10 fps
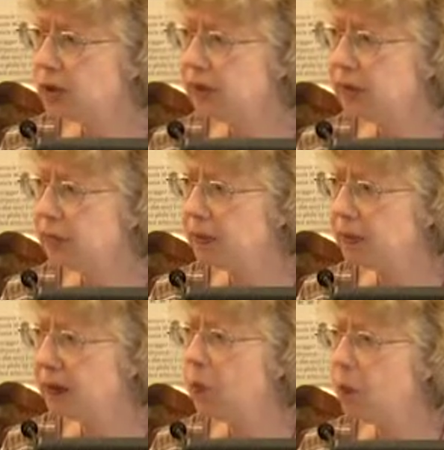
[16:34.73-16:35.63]
to you a little bit
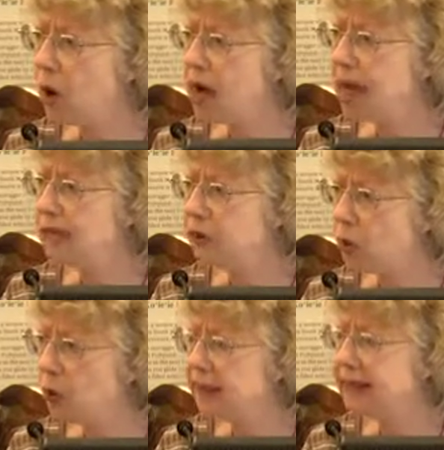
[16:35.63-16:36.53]
about why
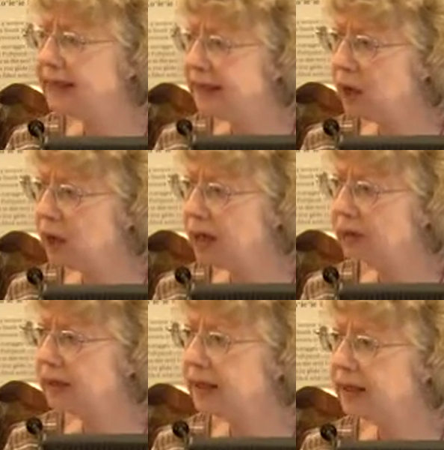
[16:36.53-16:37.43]
noise in the
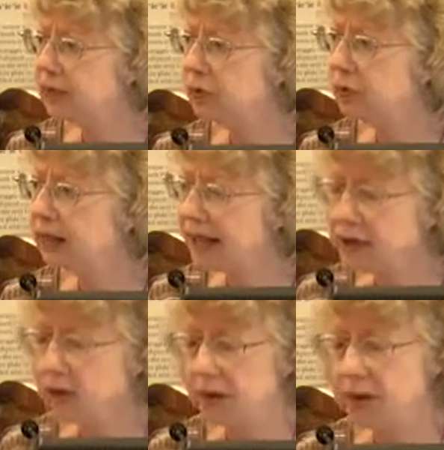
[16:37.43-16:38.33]
ocean is so
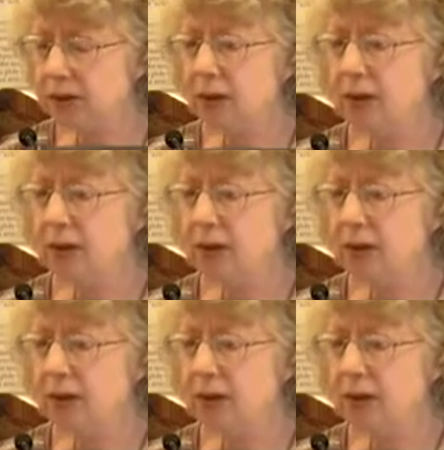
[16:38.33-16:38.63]
dangerous